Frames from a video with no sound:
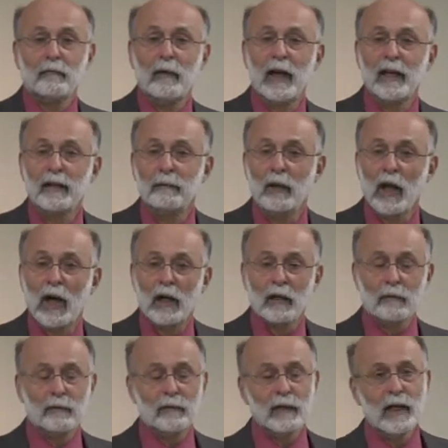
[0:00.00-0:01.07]
Manny
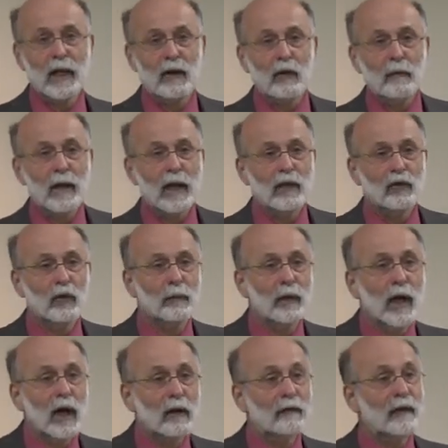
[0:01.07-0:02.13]
Block. Now, Emanuel
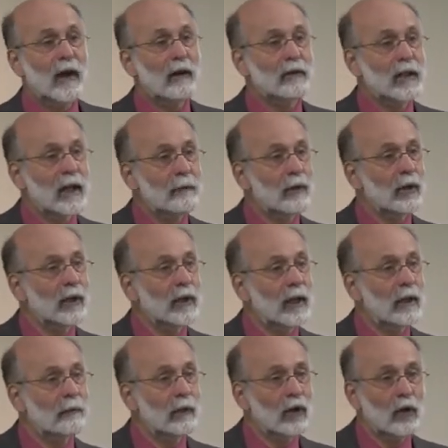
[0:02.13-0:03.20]
Block found Abel and
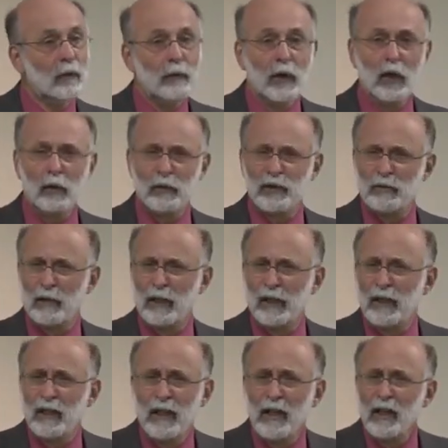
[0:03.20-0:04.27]
Ann Meeropol. It was
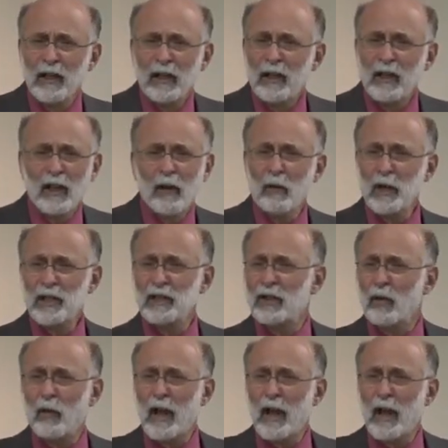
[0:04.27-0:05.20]
really, it wasn't the